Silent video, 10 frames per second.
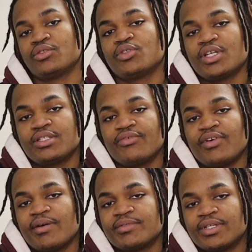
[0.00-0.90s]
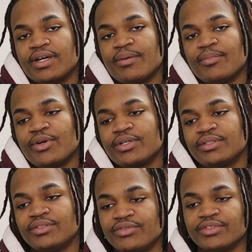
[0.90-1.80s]
So that's the vibes that I'm
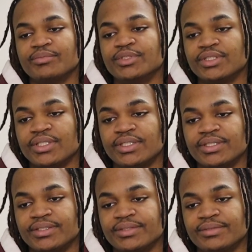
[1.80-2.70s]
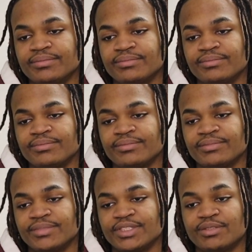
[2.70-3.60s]
on. You feel me?
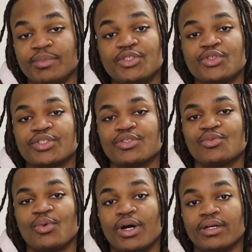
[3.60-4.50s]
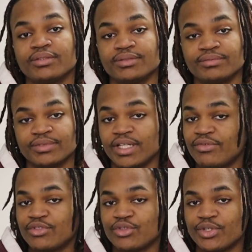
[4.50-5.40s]
This matrix is wild.
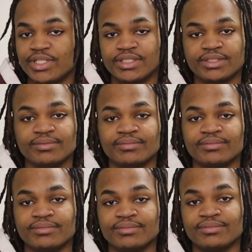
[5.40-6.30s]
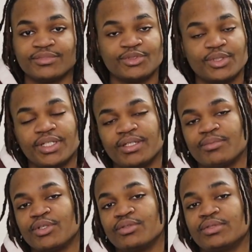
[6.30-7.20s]
Life is crazy. So yeah,
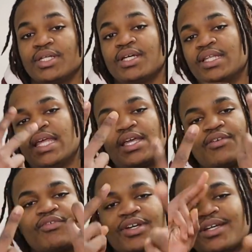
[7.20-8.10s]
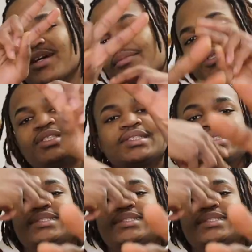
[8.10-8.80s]
bro. Thank you for coming